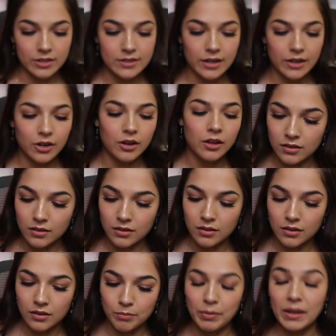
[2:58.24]
is here,
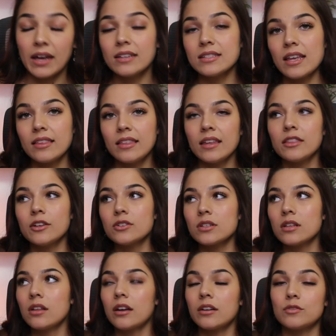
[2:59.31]
because I think there's a
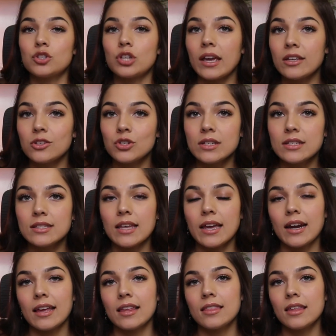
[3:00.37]
lot of changes,
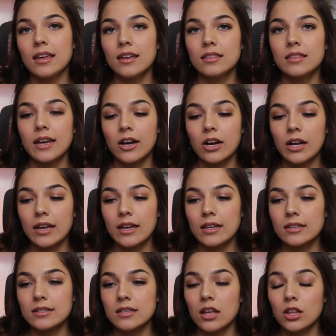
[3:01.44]
and I think there
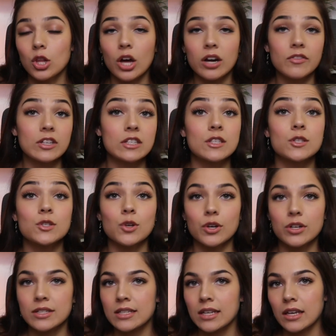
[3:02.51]
is a lot of
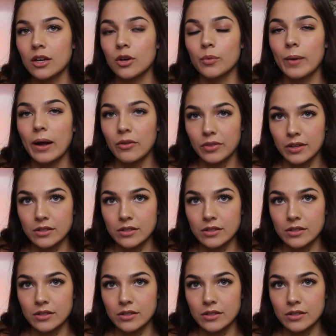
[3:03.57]
uncertainty around